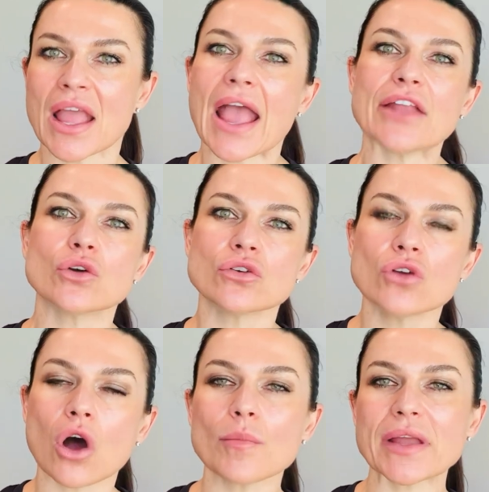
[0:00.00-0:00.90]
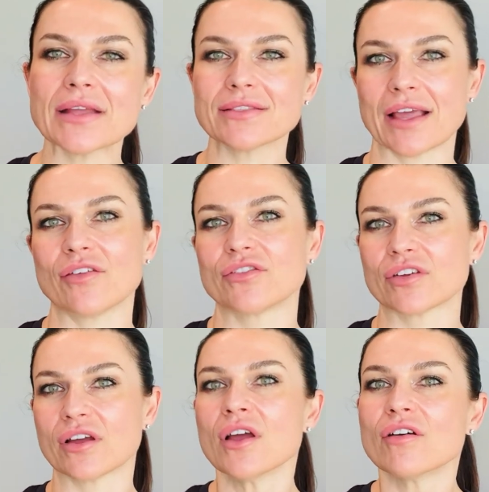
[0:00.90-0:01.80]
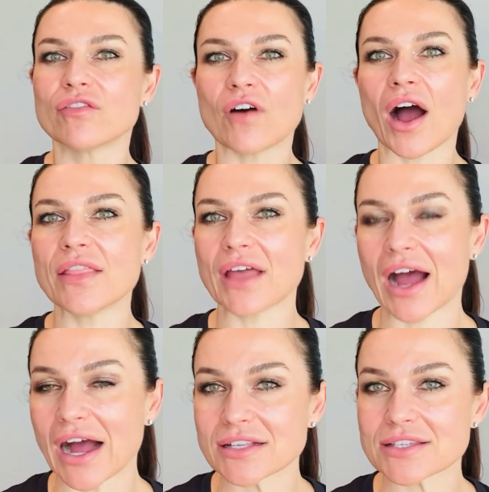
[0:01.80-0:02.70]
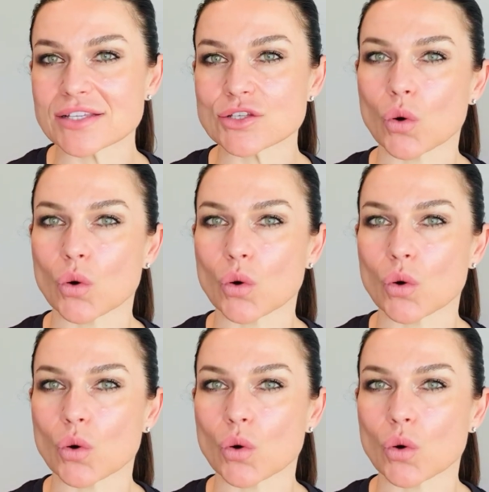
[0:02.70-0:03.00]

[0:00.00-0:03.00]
and you're not being left to find the answers